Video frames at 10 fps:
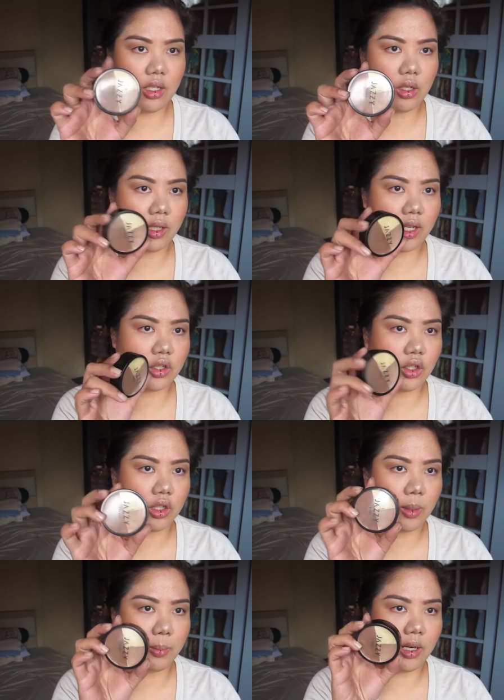Collection
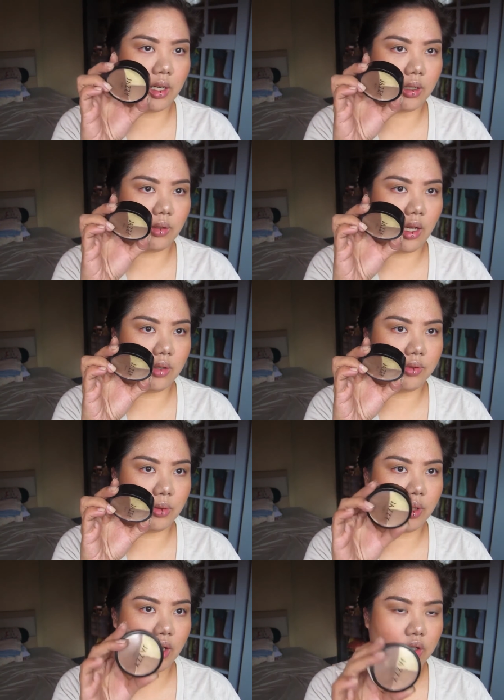na parang uh,
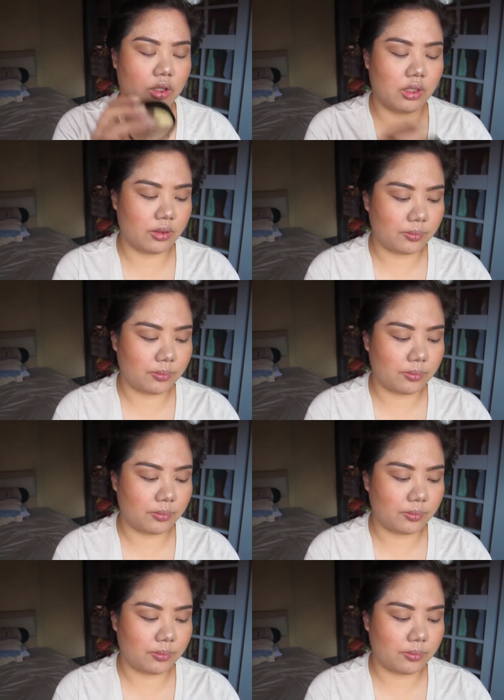foundation.